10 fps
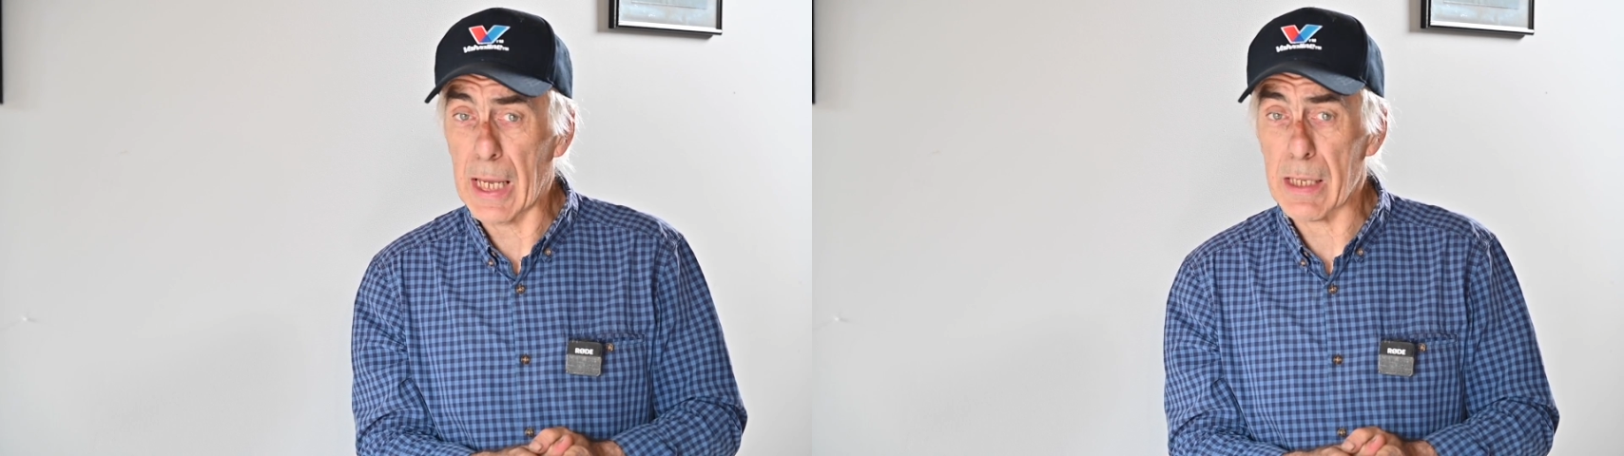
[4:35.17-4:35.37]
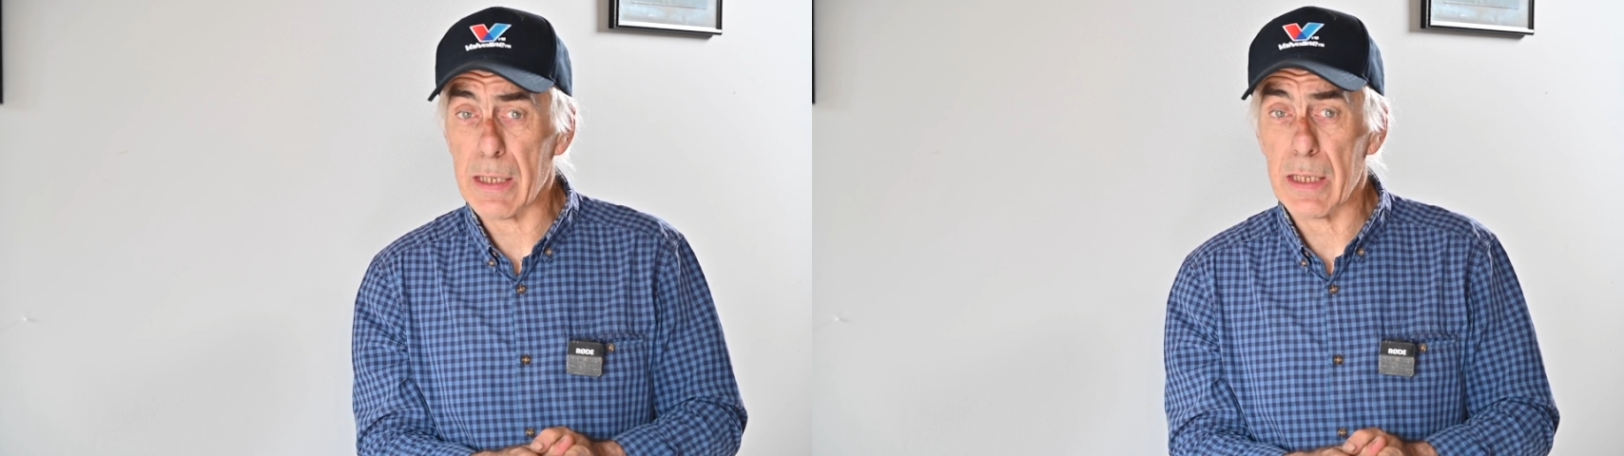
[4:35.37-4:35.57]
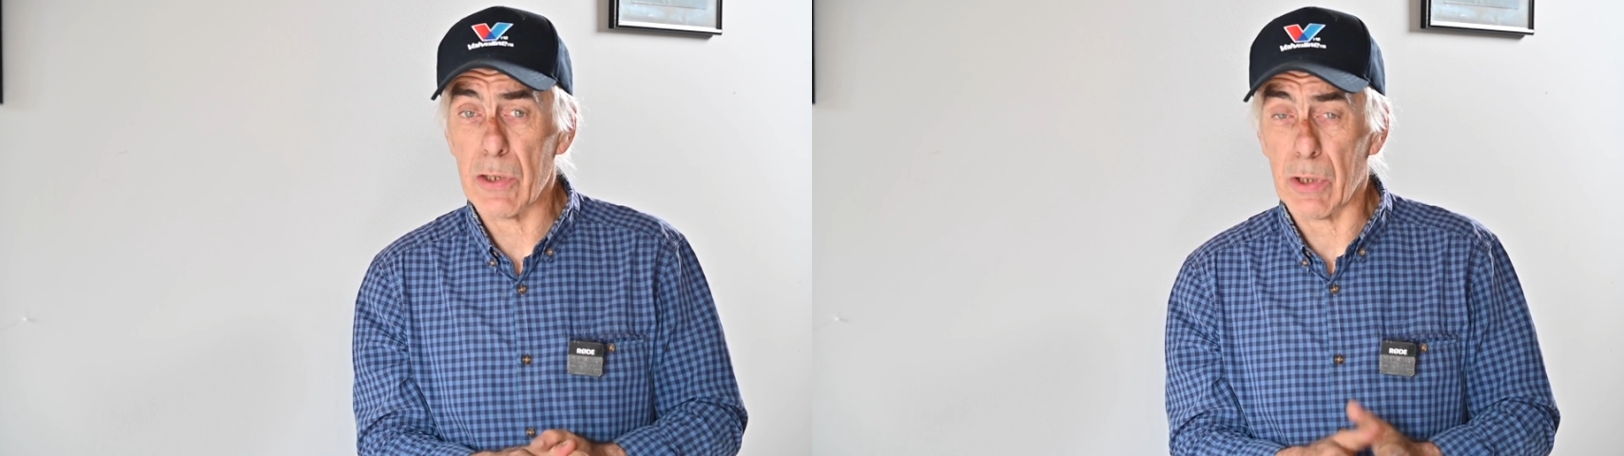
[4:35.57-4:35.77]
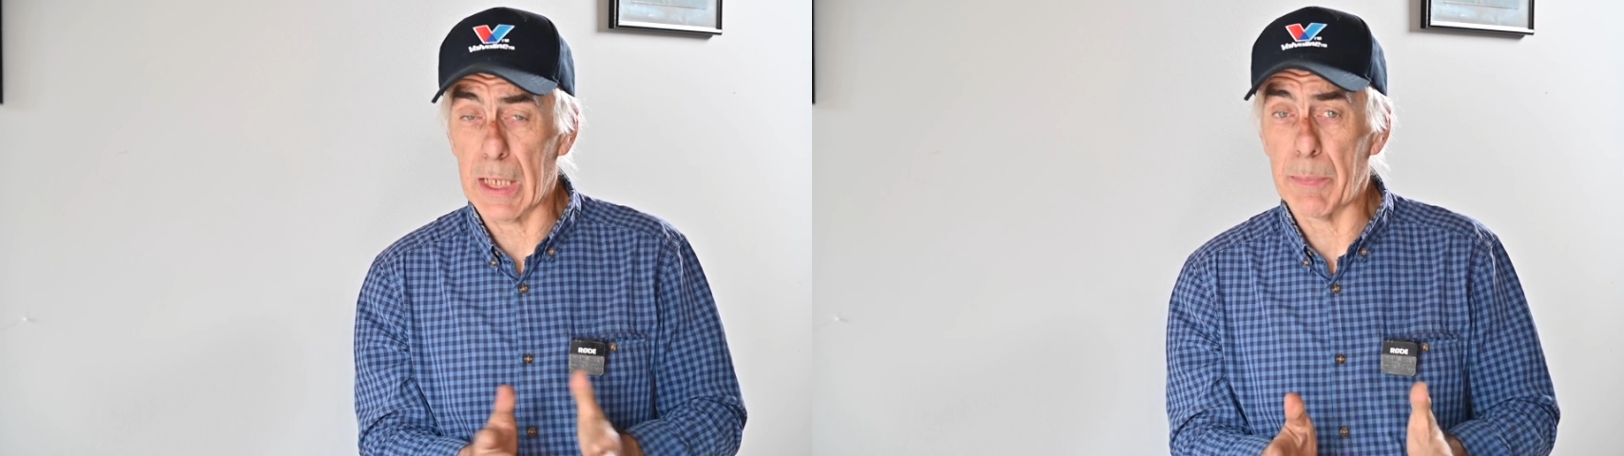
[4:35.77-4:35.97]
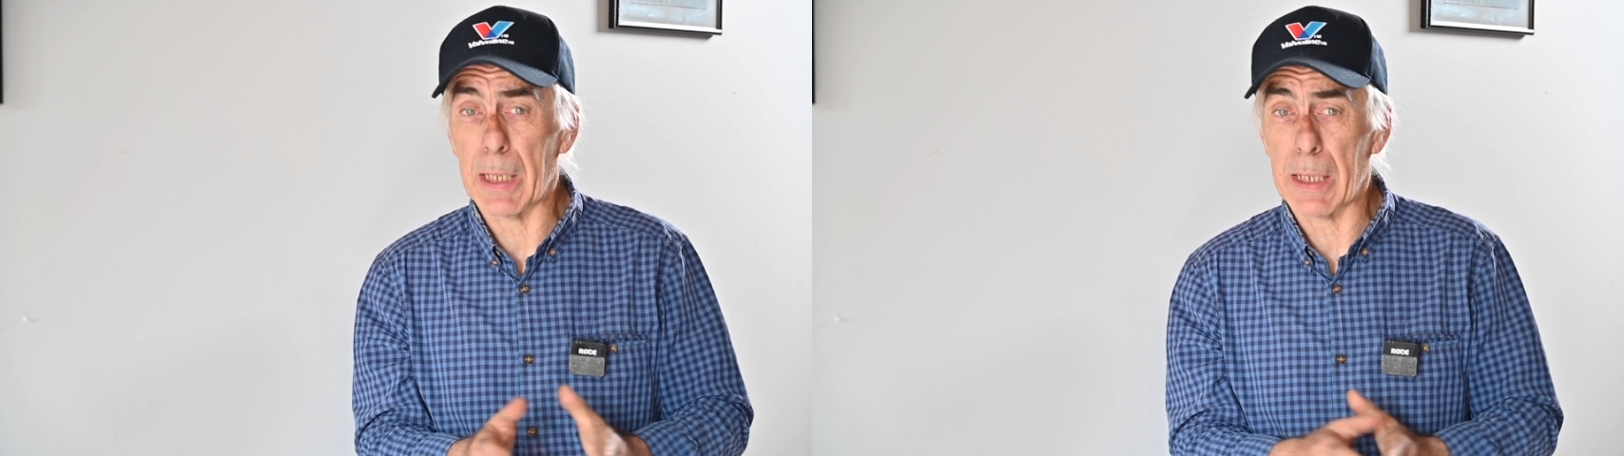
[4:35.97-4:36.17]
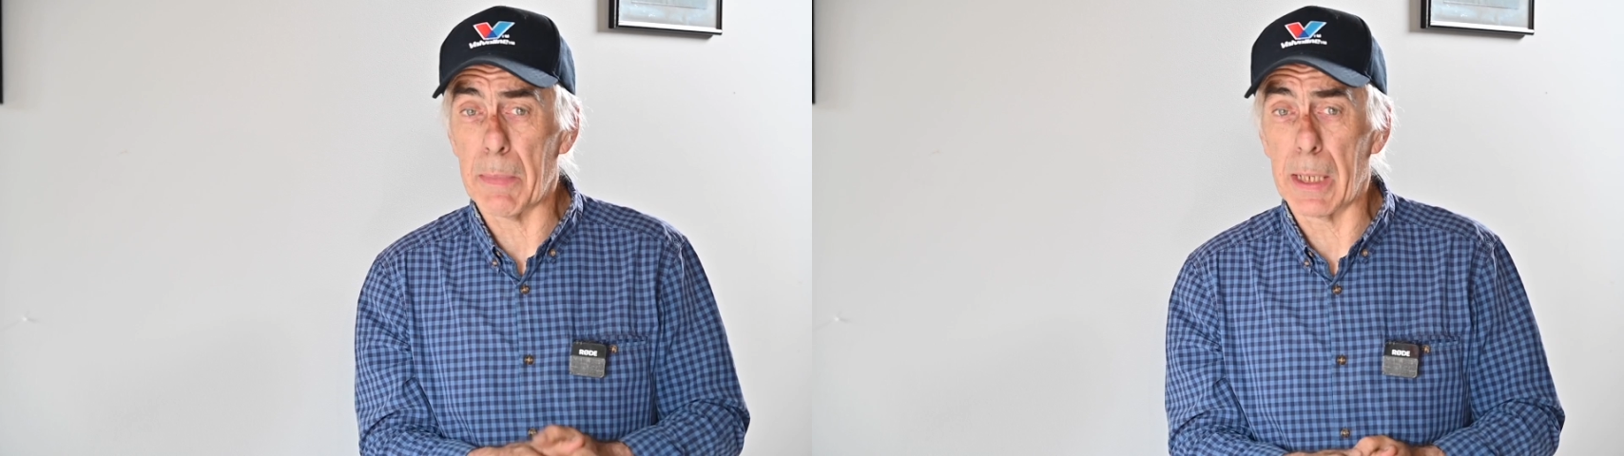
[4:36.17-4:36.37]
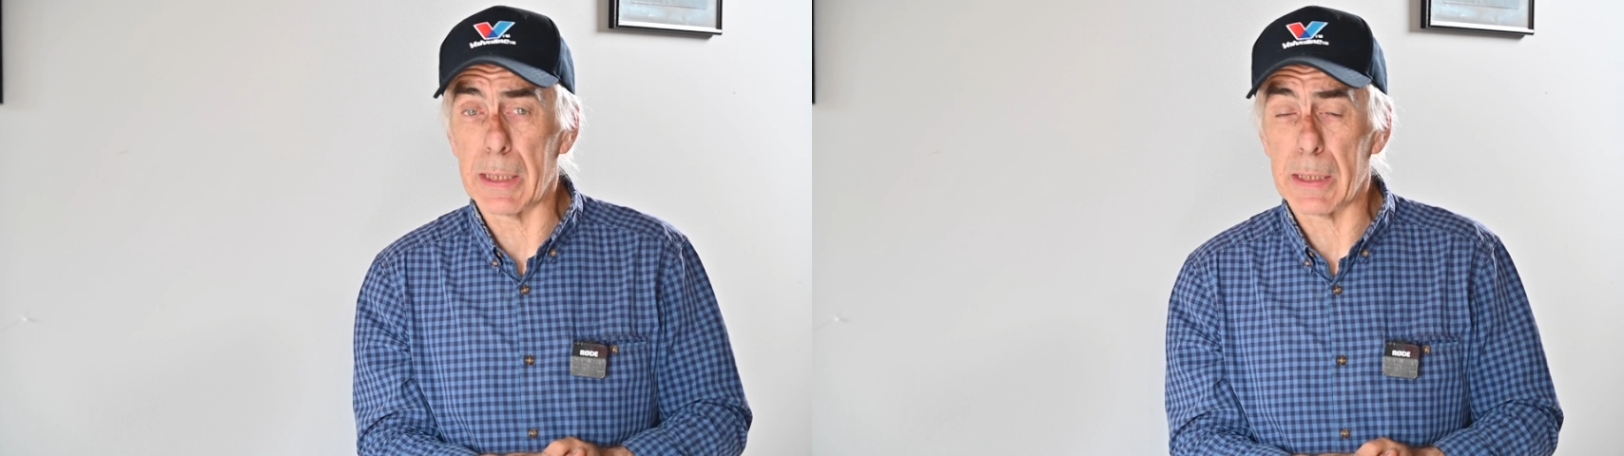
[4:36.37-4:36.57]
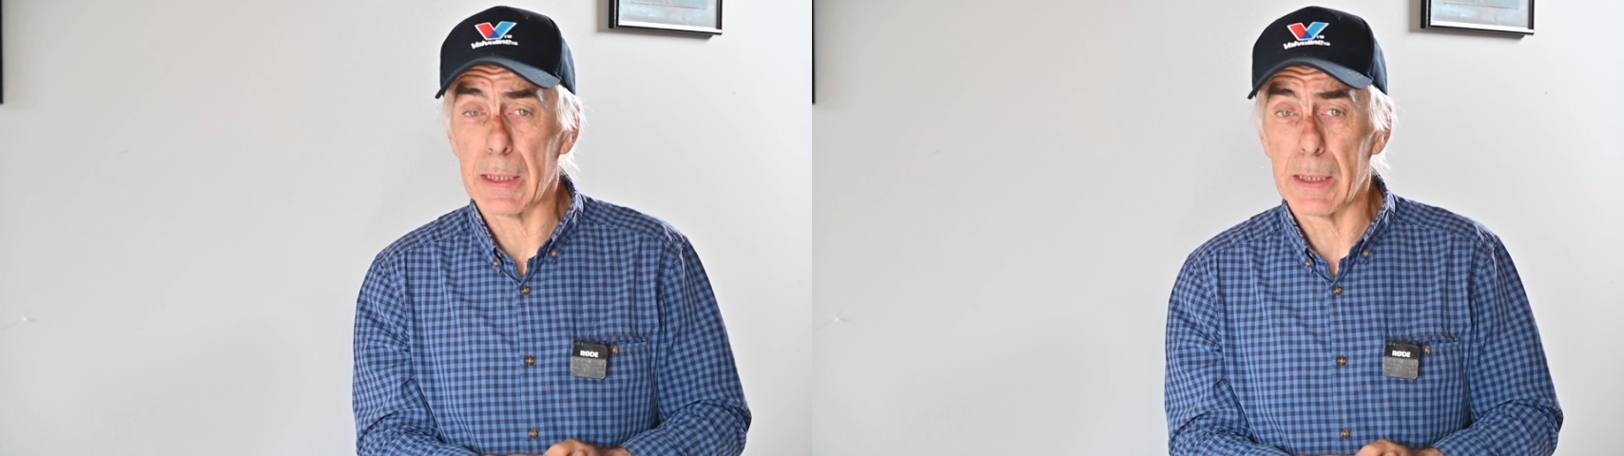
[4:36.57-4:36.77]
else. So keep that in mind.